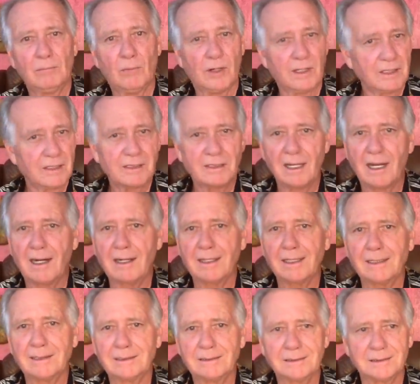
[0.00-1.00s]
Buenos
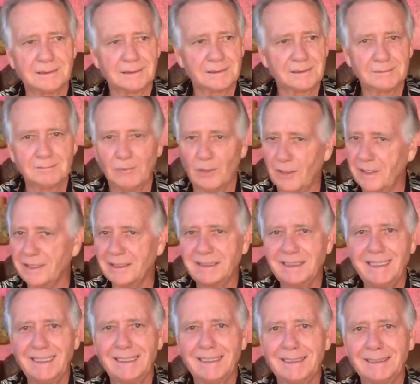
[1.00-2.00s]
tardes, buenos
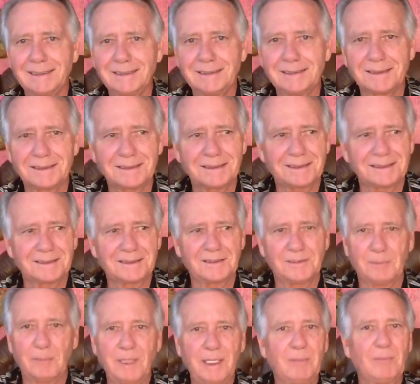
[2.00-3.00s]
dias,
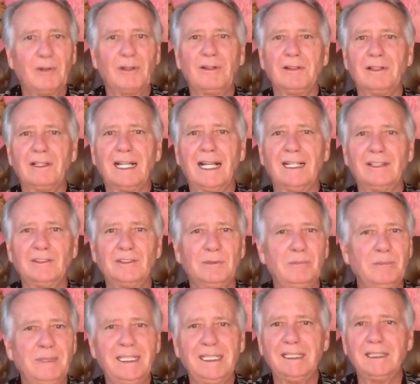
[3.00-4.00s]
to people as
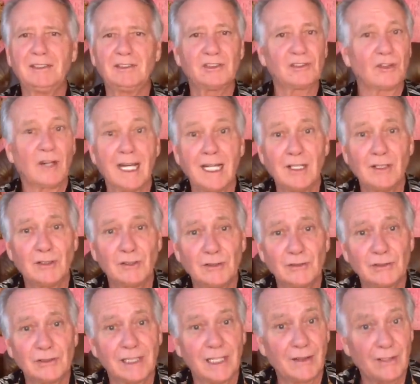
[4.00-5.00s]
you meet
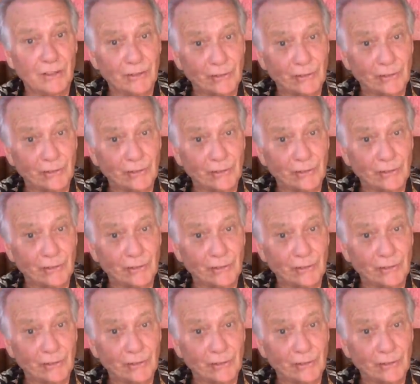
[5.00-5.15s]
strangers in the